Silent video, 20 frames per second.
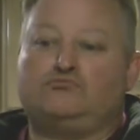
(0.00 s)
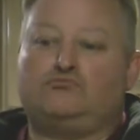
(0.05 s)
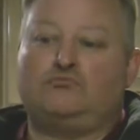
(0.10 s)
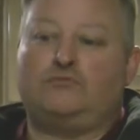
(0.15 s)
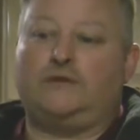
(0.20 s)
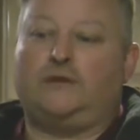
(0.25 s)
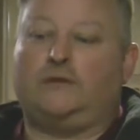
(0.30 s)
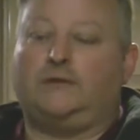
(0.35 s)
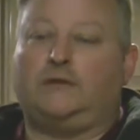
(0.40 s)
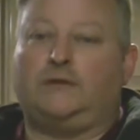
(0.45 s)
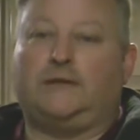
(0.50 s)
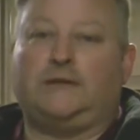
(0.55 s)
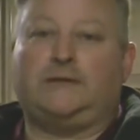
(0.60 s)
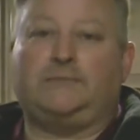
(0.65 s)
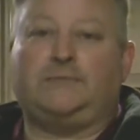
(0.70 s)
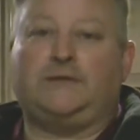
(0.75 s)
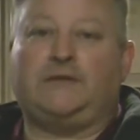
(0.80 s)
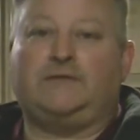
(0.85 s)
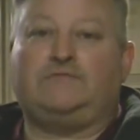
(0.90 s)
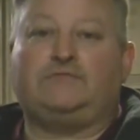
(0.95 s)
that are going
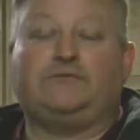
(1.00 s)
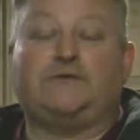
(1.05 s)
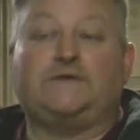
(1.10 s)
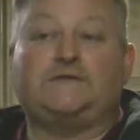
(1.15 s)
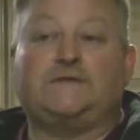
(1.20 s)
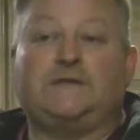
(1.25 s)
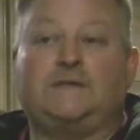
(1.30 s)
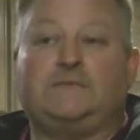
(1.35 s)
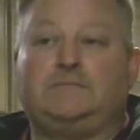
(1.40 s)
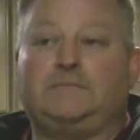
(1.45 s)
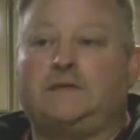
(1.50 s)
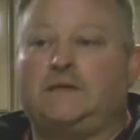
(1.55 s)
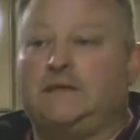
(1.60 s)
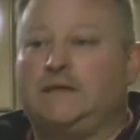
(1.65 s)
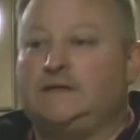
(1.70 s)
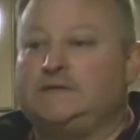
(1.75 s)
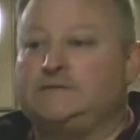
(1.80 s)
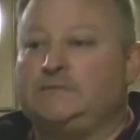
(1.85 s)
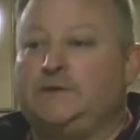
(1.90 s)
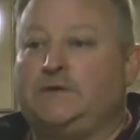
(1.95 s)
to be freezing
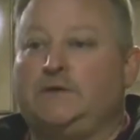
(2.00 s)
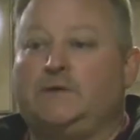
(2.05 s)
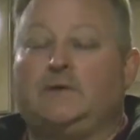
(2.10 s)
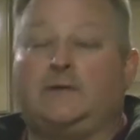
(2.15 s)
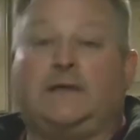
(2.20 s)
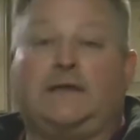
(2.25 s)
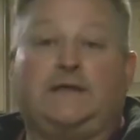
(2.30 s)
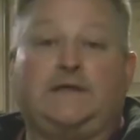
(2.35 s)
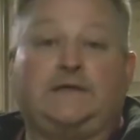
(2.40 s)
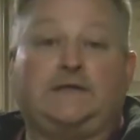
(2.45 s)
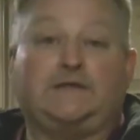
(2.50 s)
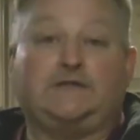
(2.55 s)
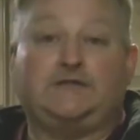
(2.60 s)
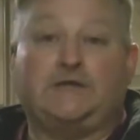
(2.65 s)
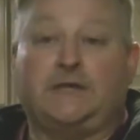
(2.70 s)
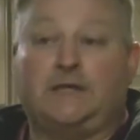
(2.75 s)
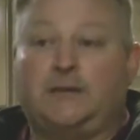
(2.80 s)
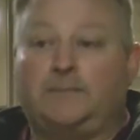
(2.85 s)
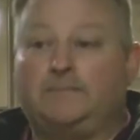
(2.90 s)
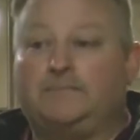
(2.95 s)
because we don't allow you to
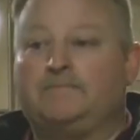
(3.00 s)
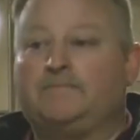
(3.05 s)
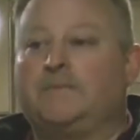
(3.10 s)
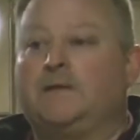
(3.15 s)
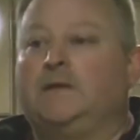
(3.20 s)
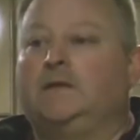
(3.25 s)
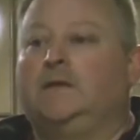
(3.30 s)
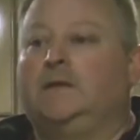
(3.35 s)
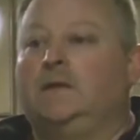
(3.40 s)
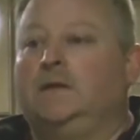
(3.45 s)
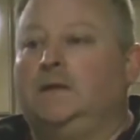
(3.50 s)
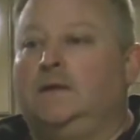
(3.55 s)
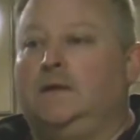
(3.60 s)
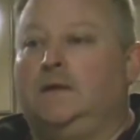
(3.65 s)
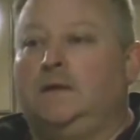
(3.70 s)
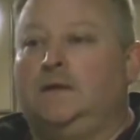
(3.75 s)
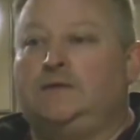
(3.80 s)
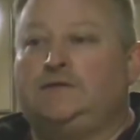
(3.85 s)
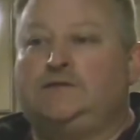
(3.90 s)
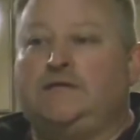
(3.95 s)
chain up.
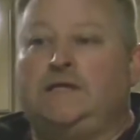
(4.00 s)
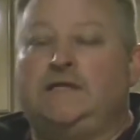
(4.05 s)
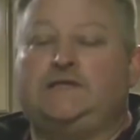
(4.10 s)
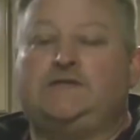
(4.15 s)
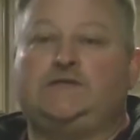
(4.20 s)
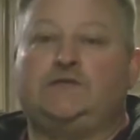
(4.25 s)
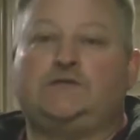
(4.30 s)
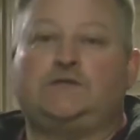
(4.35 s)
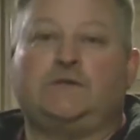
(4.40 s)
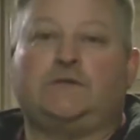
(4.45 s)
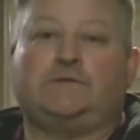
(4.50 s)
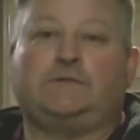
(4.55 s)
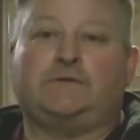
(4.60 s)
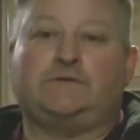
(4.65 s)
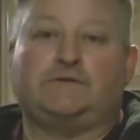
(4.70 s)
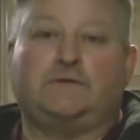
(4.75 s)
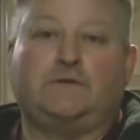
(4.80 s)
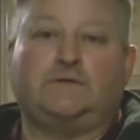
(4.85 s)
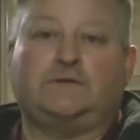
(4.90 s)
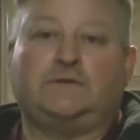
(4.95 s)
Chains usually
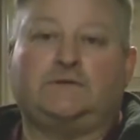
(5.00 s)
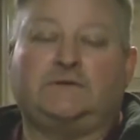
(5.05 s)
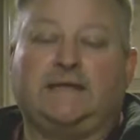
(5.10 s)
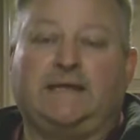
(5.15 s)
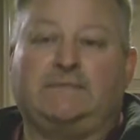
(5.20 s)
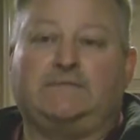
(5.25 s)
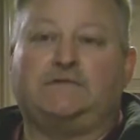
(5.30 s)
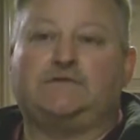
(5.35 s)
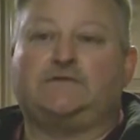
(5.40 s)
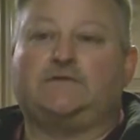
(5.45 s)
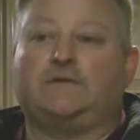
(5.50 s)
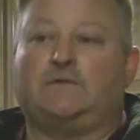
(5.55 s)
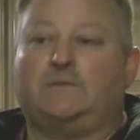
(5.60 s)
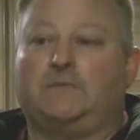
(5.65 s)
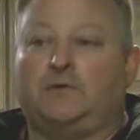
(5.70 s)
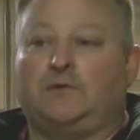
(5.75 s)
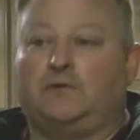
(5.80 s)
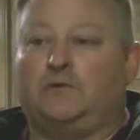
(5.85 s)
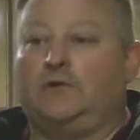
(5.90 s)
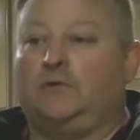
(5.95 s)
result in damage to the
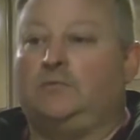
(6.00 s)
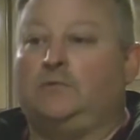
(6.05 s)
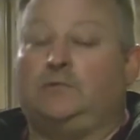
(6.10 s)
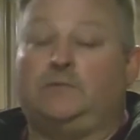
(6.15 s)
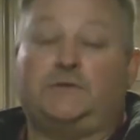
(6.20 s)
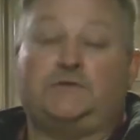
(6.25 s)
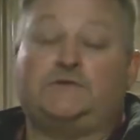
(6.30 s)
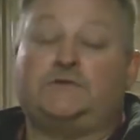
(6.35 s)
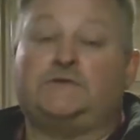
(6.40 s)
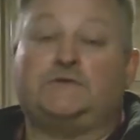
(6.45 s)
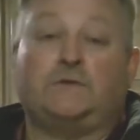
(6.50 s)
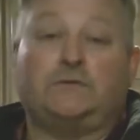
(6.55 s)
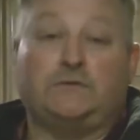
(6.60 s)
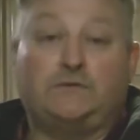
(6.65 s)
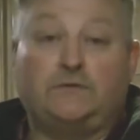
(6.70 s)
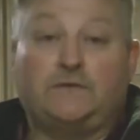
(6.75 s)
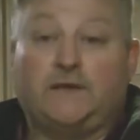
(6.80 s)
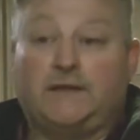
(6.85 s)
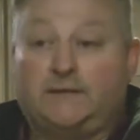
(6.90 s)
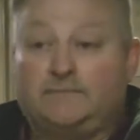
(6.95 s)
motorhome, and we just
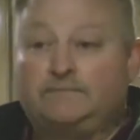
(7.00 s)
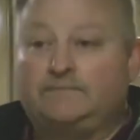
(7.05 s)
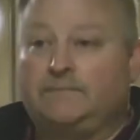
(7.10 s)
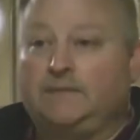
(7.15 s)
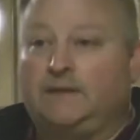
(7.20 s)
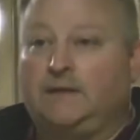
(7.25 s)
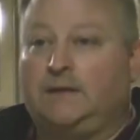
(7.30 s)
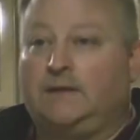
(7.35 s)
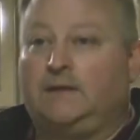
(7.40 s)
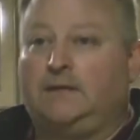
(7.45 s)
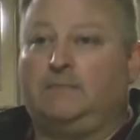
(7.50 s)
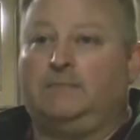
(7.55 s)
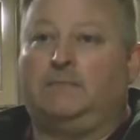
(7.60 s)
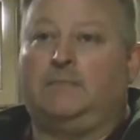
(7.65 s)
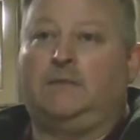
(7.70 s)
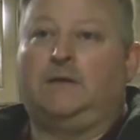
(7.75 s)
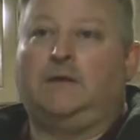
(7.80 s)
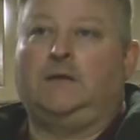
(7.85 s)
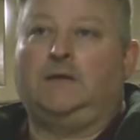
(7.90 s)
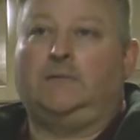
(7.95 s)
don't do that.
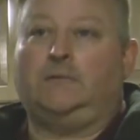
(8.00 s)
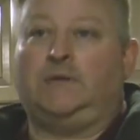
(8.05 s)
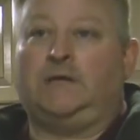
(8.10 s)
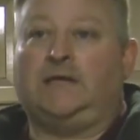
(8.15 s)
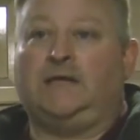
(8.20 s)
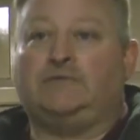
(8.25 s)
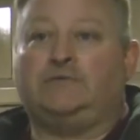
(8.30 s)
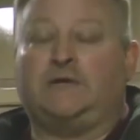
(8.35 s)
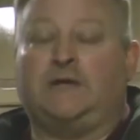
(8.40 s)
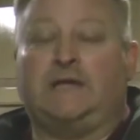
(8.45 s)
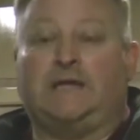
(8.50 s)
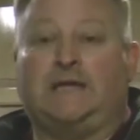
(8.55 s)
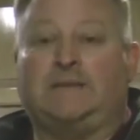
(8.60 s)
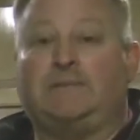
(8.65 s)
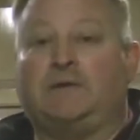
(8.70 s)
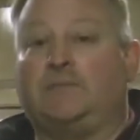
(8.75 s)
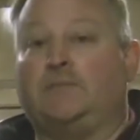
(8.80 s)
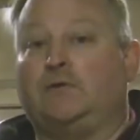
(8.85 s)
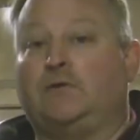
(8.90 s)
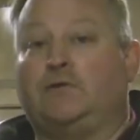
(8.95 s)
We try to
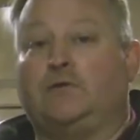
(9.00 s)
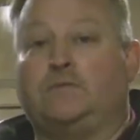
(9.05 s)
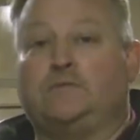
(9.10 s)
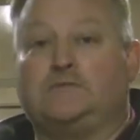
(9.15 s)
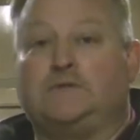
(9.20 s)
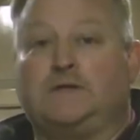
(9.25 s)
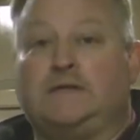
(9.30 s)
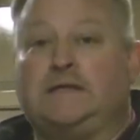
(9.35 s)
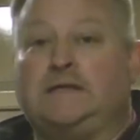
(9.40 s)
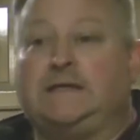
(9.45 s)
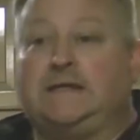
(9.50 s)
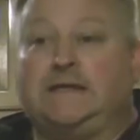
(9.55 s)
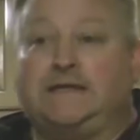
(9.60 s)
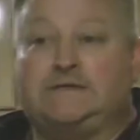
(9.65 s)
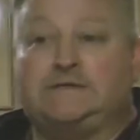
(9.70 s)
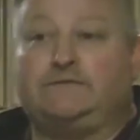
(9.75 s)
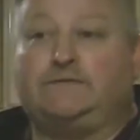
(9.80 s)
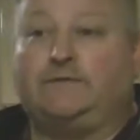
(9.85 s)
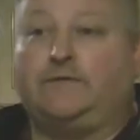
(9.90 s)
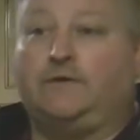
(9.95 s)
keep our motorhomes looking
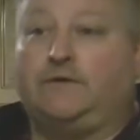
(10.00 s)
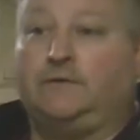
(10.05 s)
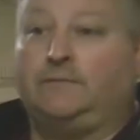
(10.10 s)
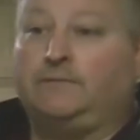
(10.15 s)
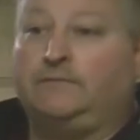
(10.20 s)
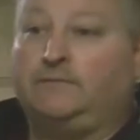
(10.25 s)
nice for their